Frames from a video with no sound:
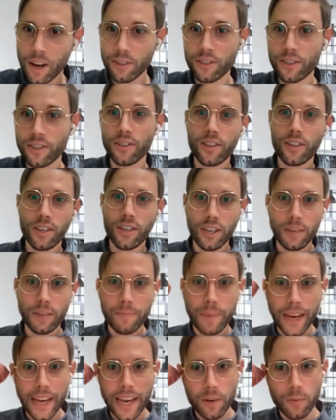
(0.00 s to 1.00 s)
Under the
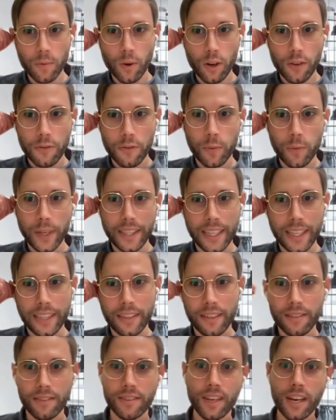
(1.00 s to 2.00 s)
Hood by Ed Wolf, we
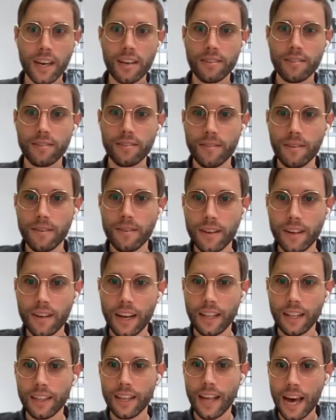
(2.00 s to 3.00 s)
did discuss
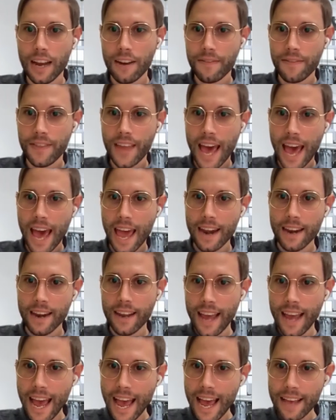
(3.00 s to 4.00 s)
a lot of that,
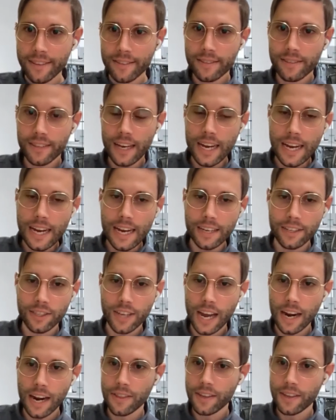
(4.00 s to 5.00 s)
as
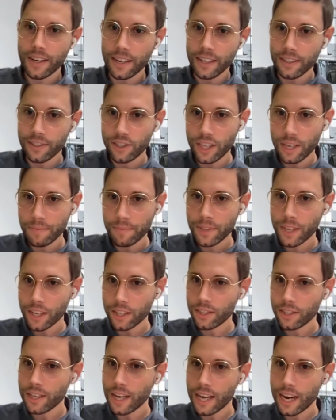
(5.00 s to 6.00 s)
Jonathan and Jim
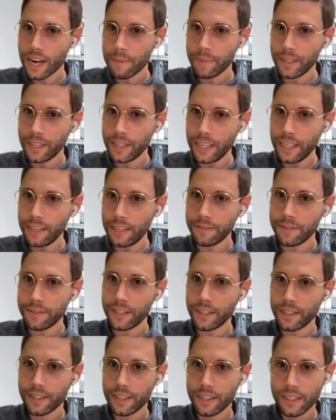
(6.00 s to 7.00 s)
touched on, I believed.
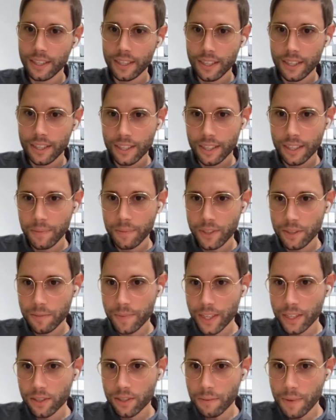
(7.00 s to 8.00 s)
Let me
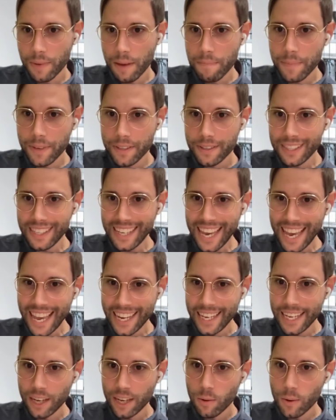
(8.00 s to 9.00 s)
just make sure I'm not missing
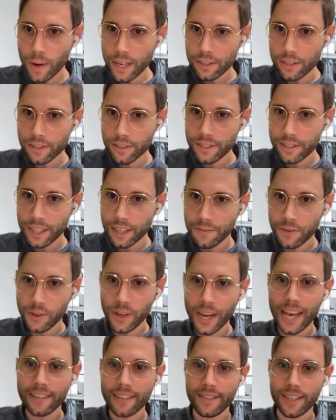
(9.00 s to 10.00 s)
any questions here. If
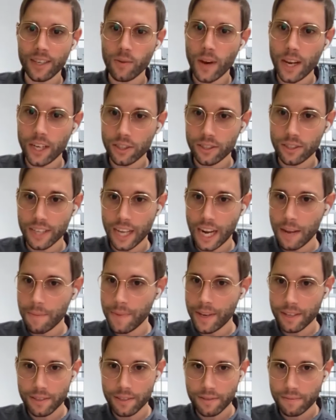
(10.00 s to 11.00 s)
you guys see questions that I
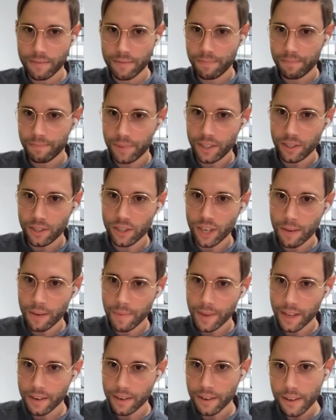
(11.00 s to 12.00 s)
missed, please
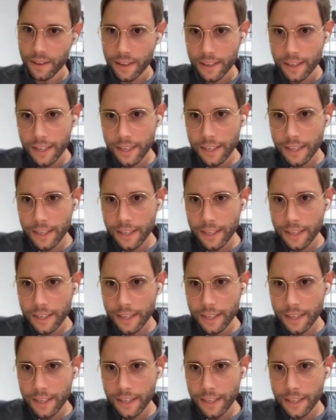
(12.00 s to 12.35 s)
chime in.